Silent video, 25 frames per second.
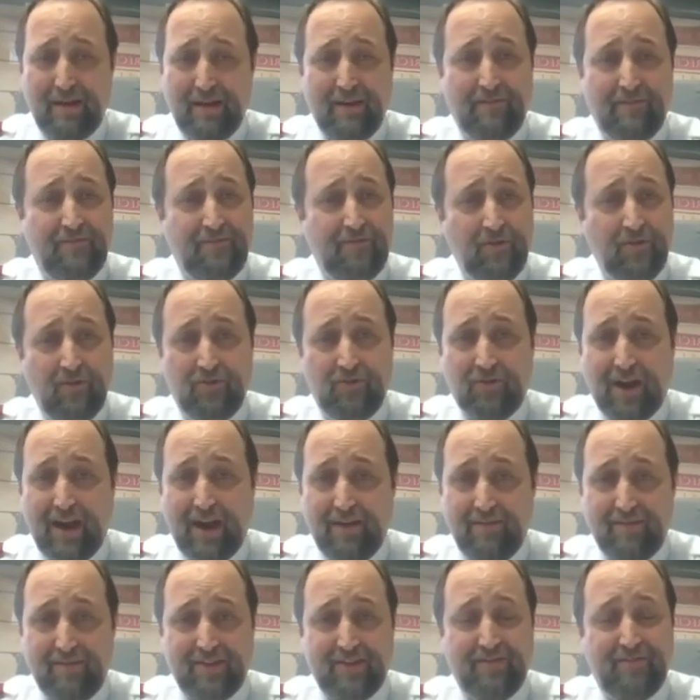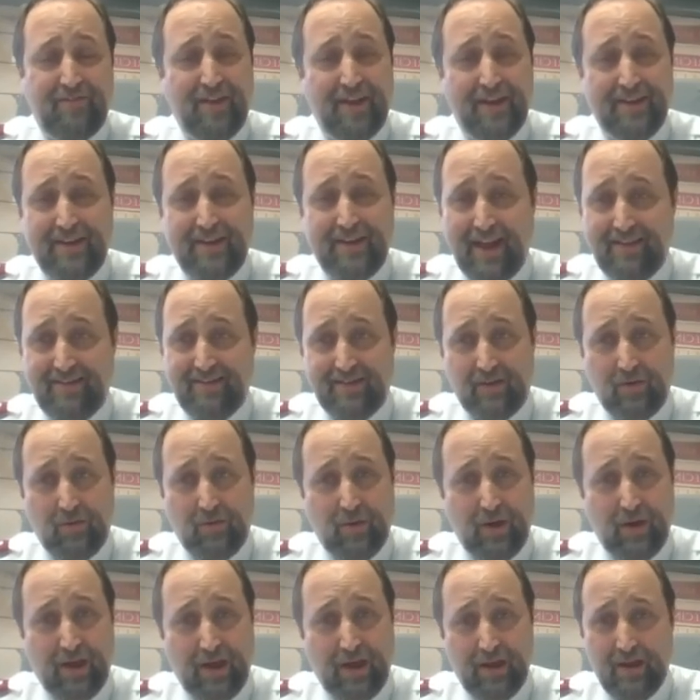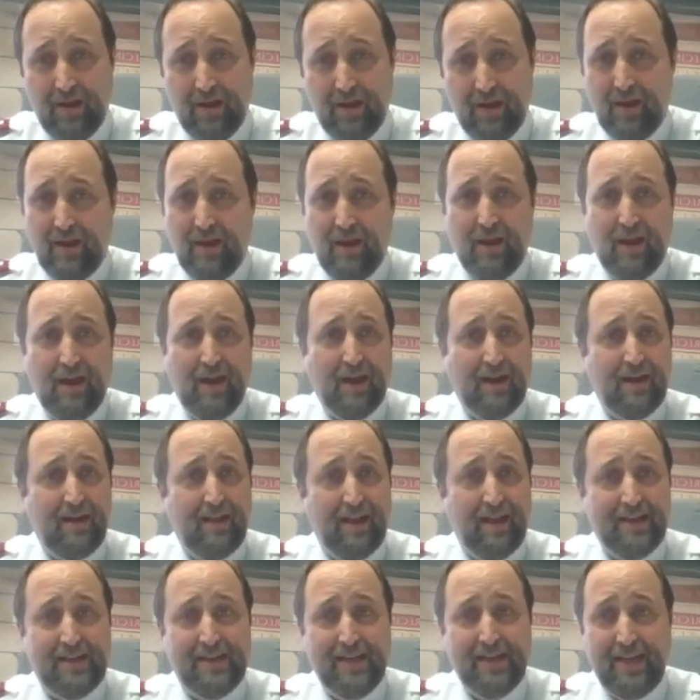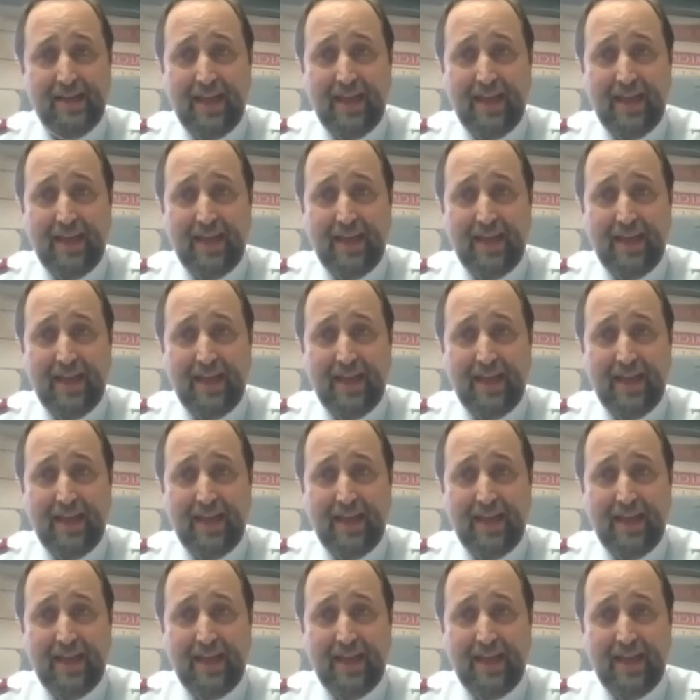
a food drive is a fantastic way. Collecting